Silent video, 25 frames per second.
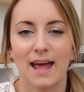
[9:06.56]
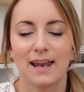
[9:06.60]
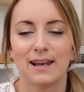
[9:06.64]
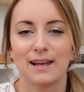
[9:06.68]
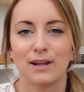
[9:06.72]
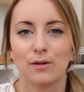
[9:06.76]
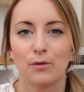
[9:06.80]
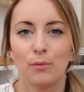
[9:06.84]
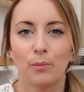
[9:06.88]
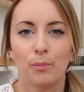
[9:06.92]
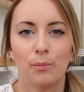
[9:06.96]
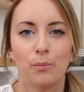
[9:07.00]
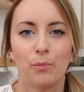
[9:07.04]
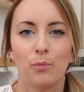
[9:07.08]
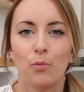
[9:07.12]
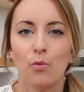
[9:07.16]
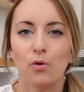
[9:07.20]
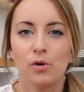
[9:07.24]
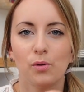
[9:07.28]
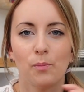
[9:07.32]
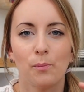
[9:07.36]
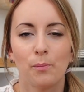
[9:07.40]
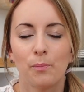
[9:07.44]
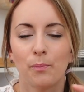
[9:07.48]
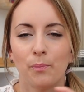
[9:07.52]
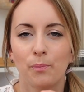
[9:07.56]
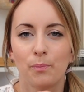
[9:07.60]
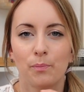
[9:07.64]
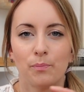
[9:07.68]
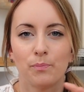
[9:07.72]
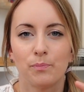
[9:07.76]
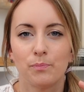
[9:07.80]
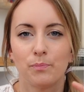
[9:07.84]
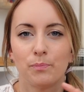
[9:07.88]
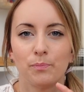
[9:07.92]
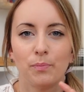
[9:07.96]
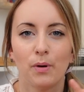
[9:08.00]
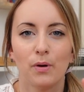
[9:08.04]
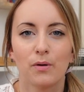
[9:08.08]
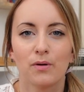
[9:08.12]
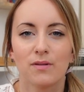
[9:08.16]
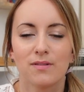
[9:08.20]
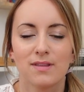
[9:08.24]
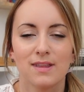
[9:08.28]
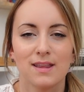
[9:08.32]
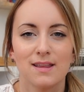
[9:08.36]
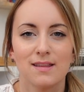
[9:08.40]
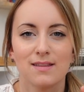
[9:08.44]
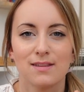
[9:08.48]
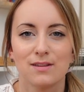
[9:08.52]
and little wooden
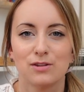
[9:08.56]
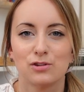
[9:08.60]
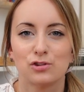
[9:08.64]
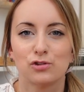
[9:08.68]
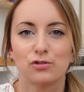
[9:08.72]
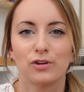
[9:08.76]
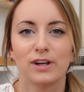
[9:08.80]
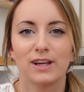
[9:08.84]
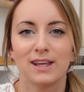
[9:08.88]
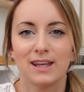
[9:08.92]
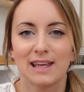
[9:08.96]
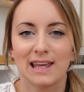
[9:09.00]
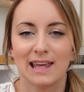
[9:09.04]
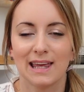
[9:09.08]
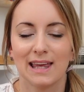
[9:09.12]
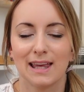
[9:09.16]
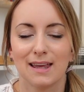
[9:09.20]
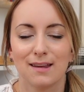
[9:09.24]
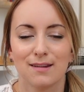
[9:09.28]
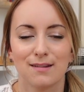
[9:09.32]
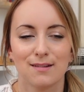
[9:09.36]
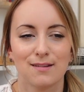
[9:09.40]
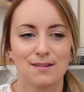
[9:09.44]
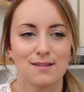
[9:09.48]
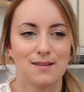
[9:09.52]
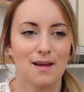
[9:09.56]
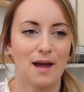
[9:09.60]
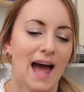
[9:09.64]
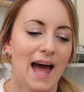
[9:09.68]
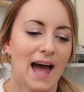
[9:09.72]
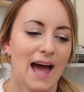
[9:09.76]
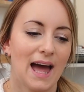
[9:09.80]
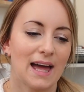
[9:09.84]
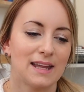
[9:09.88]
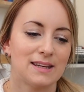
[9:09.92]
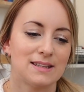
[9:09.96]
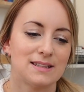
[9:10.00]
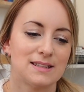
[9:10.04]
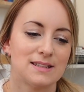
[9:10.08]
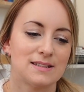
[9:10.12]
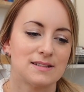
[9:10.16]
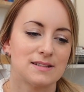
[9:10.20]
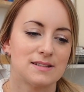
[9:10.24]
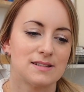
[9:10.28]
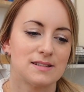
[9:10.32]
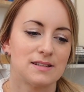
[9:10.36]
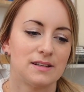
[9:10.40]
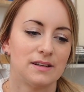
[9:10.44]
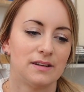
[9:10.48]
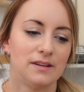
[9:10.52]
boxes and trinkets
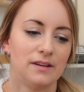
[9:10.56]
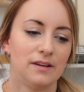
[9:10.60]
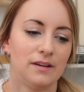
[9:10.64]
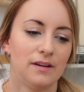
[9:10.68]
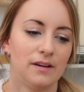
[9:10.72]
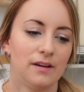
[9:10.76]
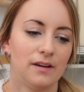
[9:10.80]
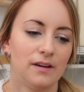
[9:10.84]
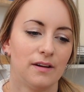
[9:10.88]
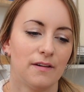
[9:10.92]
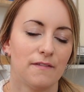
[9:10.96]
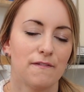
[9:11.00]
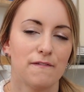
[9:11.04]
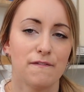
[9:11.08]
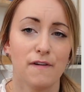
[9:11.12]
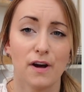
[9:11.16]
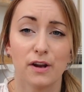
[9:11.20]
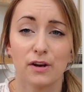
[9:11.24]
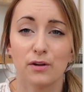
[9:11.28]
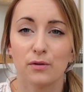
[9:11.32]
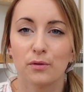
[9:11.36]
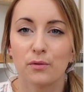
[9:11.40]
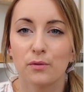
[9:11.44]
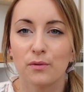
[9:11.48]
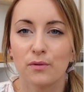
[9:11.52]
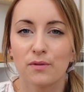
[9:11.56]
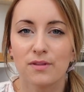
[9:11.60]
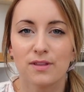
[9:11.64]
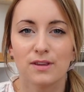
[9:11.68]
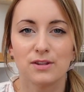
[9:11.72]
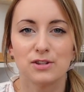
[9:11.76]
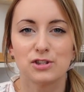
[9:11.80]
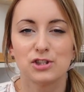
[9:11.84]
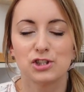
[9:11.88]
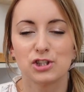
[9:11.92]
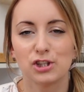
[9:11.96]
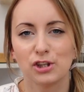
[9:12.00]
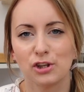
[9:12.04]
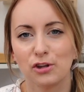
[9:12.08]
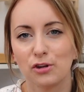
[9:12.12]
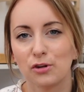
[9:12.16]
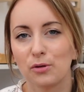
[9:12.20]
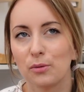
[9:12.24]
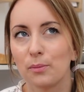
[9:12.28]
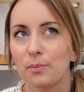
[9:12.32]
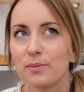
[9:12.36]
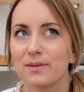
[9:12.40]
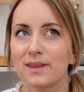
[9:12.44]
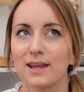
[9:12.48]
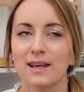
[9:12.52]
and funnels and
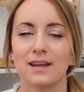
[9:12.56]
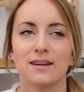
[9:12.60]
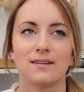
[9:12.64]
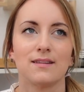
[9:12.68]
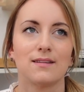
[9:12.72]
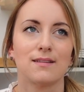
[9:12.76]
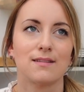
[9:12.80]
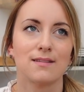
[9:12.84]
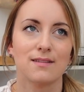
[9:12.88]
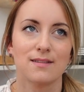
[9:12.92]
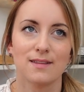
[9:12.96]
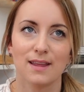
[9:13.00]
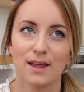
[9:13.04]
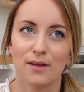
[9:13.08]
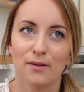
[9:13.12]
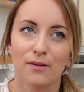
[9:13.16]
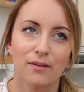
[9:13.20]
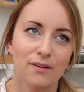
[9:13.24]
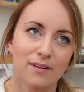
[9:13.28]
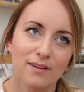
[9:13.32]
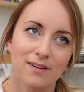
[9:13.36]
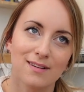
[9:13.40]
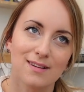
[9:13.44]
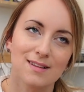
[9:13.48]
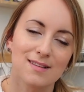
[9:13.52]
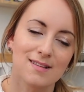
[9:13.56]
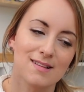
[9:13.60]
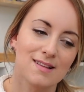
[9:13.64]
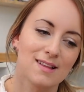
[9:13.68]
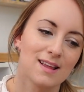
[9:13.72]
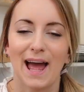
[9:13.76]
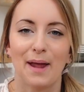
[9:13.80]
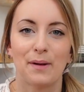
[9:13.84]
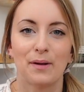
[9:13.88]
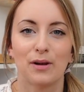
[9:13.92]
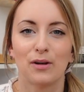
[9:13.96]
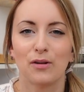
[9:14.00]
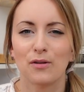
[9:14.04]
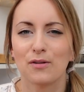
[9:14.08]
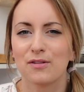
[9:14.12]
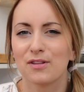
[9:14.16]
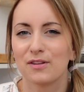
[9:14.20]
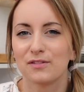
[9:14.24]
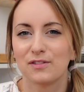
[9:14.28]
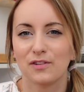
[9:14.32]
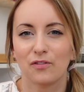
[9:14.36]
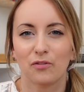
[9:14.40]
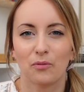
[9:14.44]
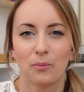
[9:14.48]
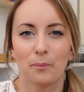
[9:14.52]
tubes and silks and lots
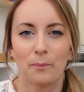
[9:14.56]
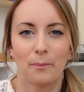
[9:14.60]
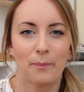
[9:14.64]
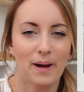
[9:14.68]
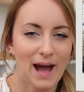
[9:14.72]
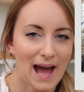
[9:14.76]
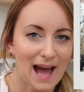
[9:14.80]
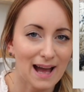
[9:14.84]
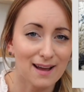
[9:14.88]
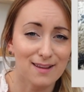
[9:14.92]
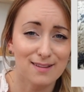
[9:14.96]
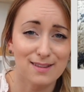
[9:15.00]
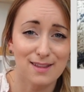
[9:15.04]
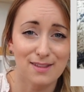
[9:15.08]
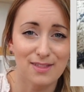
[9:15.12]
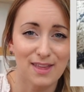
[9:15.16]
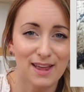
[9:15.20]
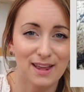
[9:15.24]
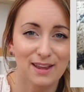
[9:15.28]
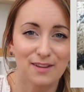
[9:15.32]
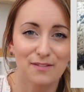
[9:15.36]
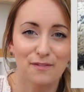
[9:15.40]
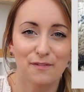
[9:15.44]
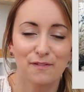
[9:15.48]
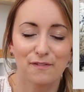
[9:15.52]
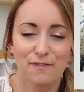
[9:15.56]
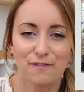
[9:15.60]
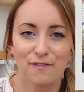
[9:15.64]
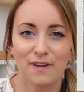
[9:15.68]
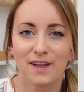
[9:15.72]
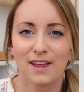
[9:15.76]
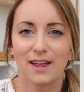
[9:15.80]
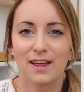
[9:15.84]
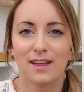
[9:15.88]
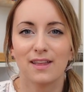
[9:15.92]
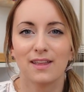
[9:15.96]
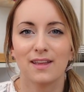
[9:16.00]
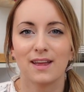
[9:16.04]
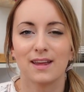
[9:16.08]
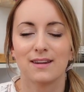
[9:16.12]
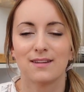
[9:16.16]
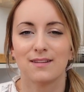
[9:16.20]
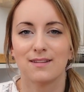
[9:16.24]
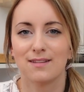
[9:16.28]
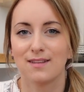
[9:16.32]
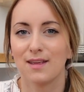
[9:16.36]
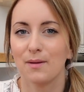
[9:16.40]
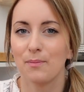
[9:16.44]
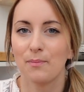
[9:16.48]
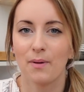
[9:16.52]
of different bags that they can fill and
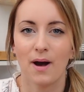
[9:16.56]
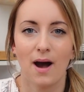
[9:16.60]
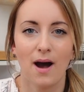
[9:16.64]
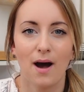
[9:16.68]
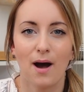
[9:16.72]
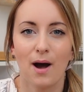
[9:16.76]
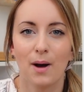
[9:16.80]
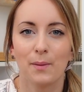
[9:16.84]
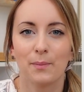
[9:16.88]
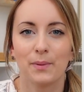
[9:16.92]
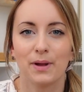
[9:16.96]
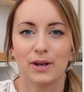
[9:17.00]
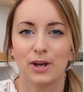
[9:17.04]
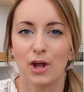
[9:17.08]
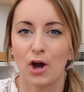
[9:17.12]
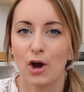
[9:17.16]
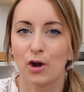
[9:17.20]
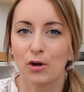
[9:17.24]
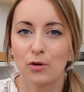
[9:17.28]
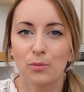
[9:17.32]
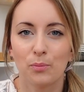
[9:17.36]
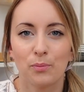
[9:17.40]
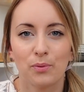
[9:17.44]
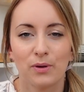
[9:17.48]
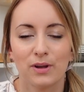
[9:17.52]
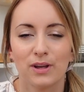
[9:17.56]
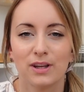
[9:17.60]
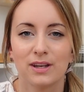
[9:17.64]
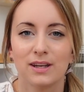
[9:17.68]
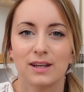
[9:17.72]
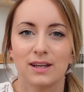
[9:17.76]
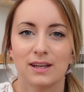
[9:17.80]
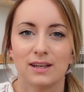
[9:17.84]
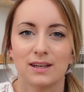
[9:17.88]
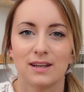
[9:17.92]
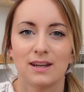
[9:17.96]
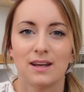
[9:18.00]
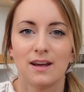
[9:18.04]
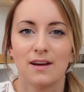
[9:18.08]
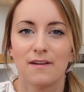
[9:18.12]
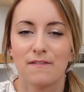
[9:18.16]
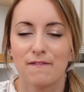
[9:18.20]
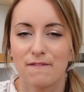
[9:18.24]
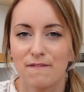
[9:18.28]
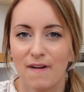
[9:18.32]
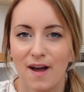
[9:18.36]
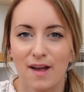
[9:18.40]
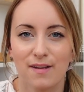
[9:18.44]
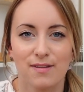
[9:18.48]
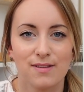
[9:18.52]
zip up and open and
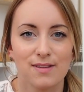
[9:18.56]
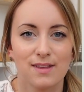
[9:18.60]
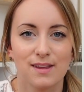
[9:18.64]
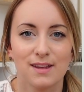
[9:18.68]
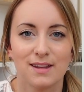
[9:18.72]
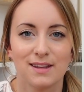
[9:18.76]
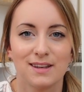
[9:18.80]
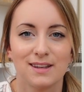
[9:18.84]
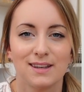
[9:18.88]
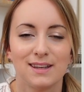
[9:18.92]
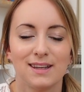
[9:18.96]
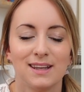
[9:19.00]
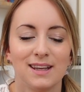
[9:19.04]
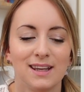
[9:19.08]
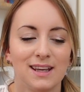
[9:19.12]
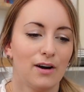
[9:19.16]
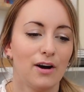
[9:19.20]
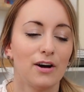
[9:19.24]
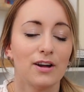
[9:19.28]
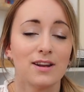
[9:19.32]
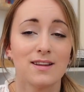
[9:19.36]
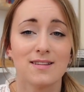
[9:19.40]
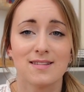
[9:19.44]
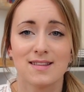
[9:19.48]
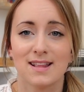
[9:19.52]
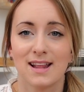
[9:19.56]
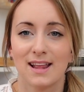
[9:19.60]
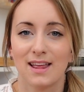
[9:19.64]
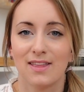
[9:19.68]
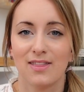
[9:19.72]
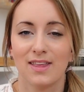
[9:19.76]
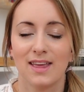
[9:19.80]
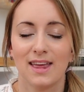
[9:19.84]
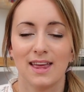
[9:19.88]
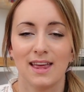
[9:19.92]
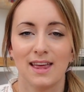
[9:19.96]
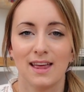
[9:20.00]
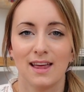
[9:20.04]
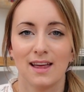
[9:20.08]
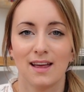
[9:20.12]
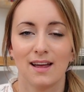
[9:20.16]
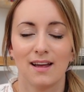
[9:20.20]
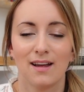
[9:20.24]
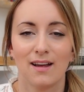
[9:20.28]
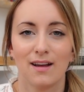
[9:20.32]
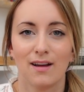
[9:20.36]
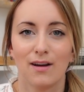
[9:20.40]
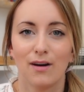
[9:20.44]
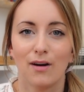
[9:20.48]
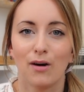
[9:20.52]
fasten. Honestly, the
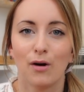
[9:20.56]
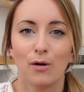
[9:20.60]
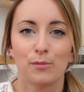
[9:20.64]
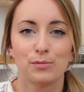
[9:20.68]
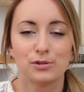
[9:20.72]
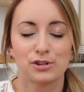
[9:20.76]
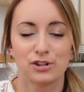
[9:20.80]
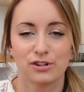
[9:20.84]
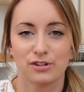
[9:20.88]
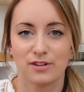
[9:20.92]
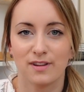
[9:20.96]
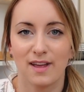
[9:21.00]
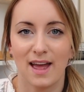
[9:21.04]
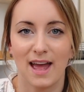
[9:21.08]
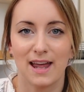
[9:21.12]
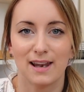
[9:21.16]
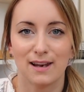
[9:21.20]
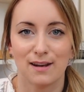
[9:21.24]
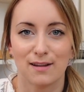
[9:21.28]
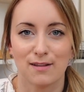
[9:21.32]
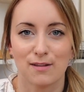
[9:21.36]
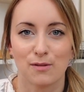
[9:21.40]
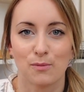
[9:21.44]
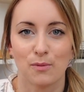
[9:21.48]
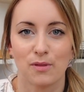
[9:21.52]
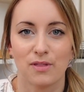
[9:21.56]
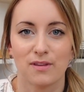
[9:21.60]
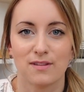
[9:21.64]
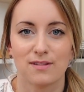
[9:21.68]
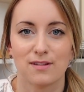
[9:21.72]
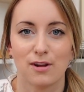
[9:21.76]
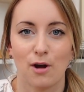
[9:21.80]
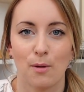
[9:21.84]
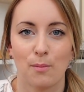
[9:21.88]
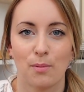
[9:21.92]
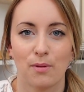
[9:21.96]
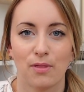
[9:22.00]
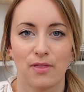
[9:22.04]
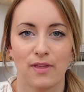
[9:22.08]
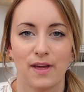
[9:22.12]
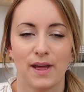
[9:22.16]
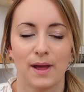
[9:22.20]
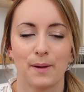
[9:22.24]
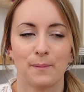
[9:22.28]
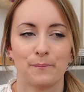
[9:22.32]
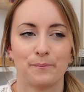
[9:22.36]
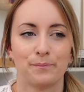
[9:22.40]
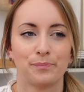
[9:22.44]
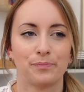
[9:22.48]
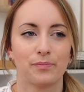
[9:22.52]
options are endless with this type of
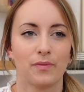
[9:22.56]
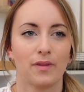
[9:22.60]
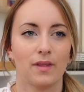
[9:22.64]
thing.